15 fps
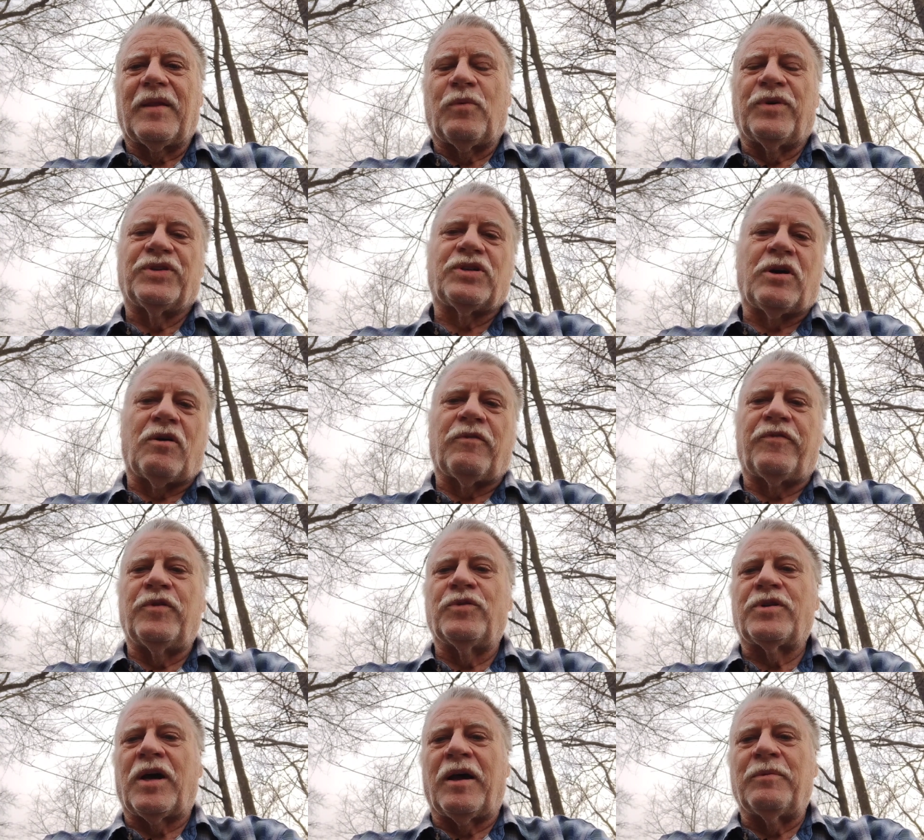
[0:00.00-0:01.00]
We saw a
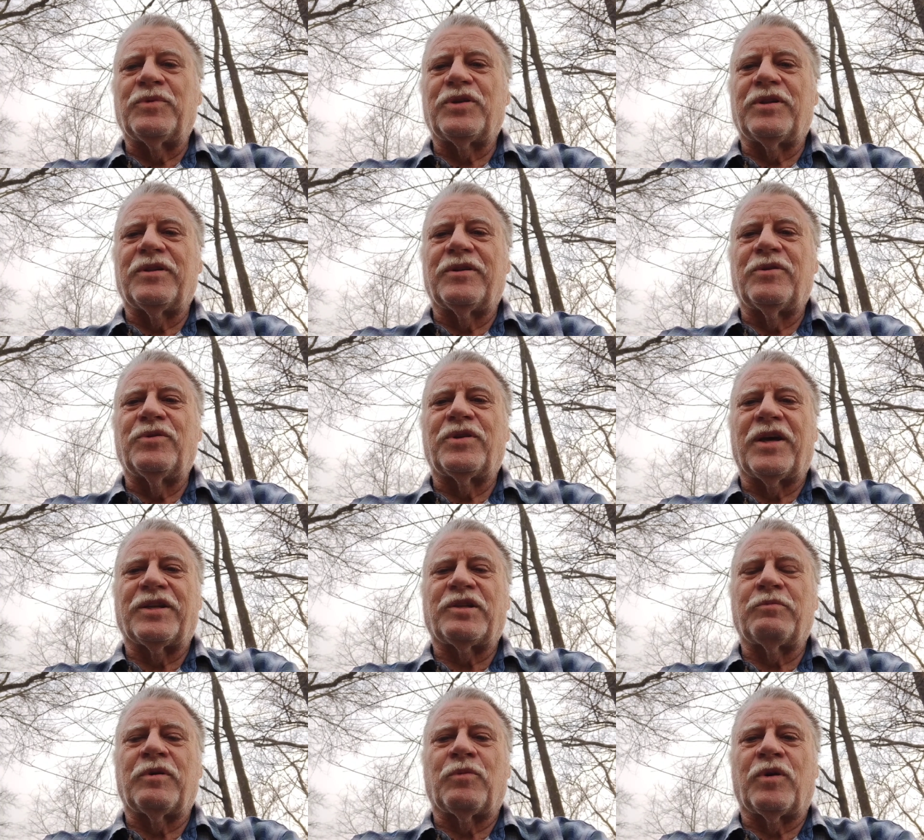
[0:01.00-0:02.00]
few times in the New
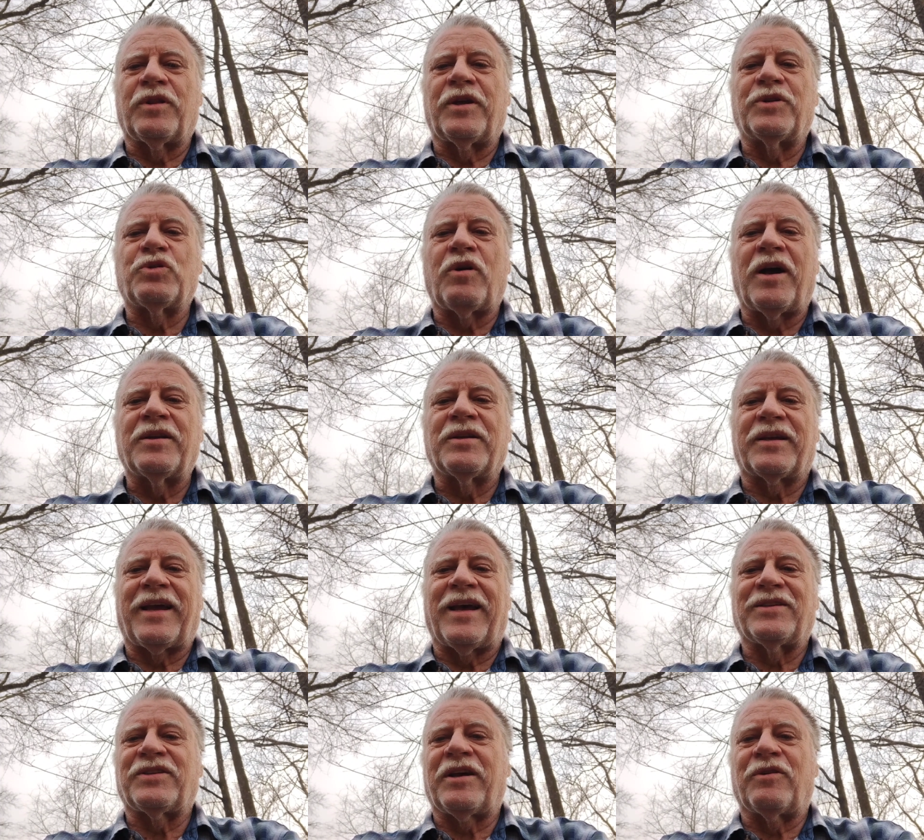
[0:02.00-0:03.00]
Testament where they tried to
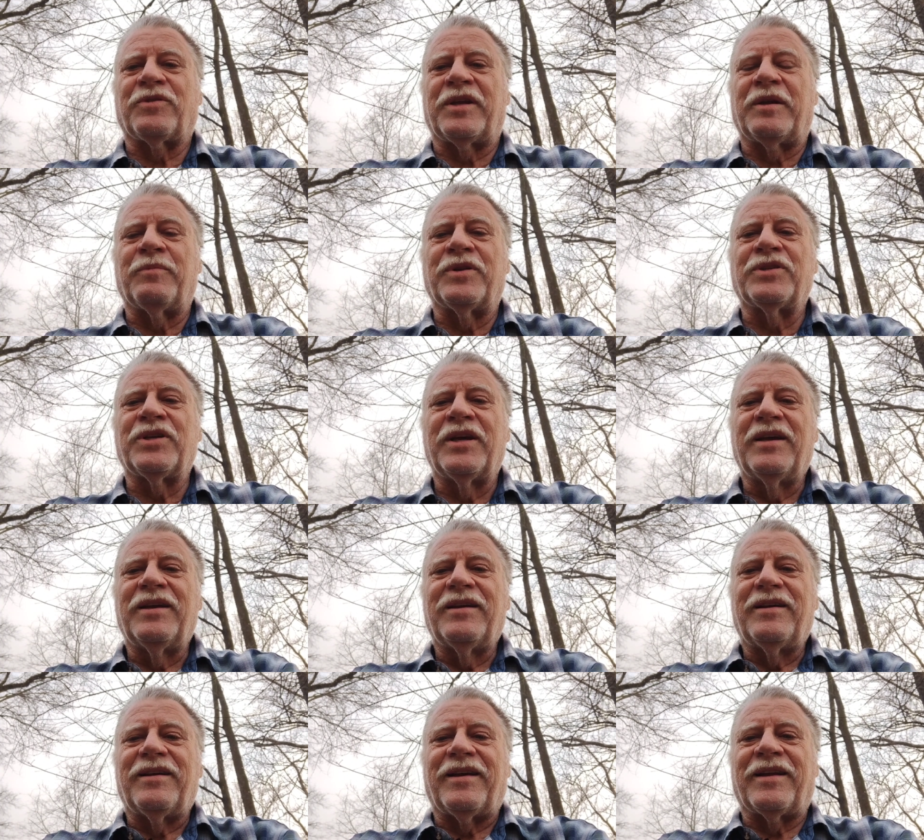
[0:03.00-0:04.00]
cast out demons
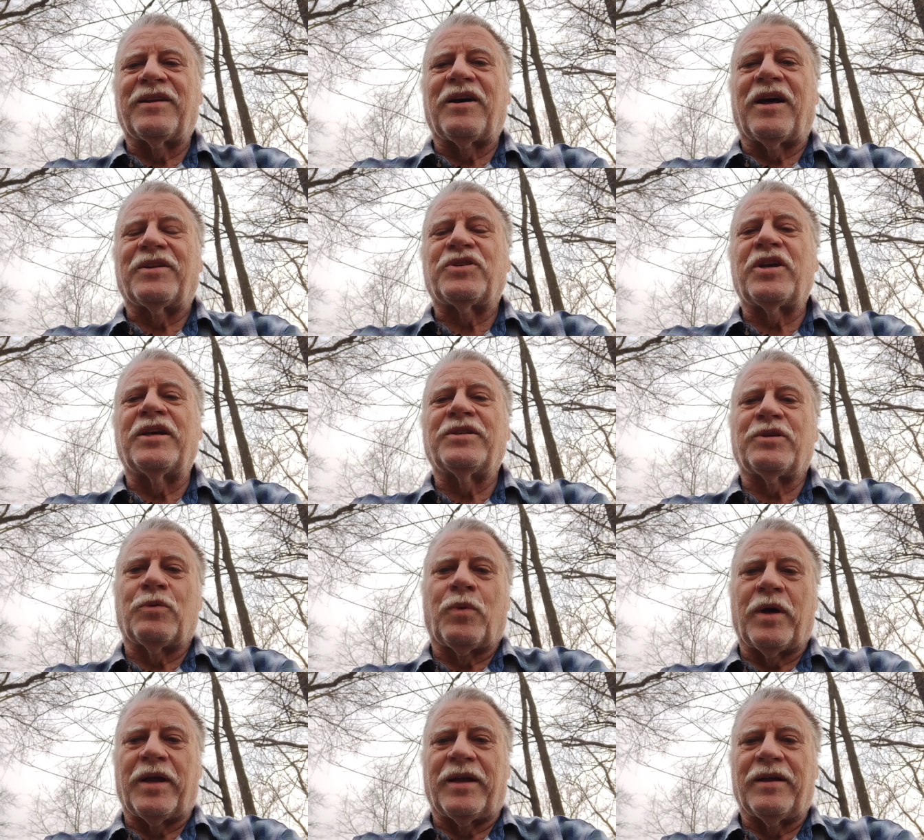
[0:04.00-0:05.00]
and got chased
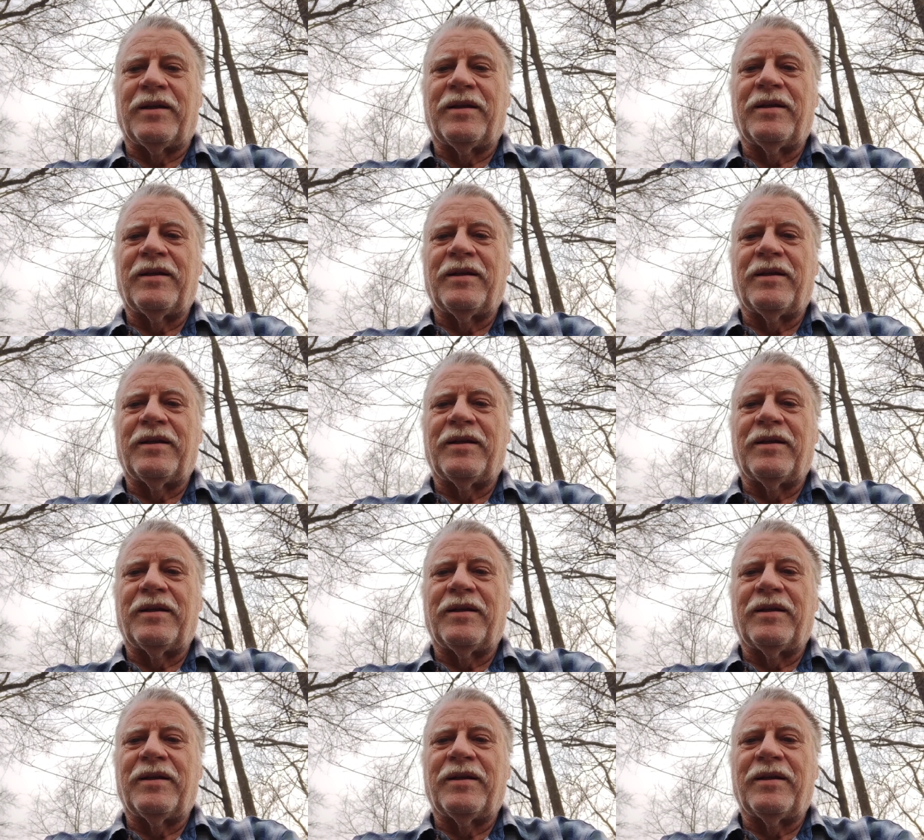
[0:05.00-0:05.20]
away.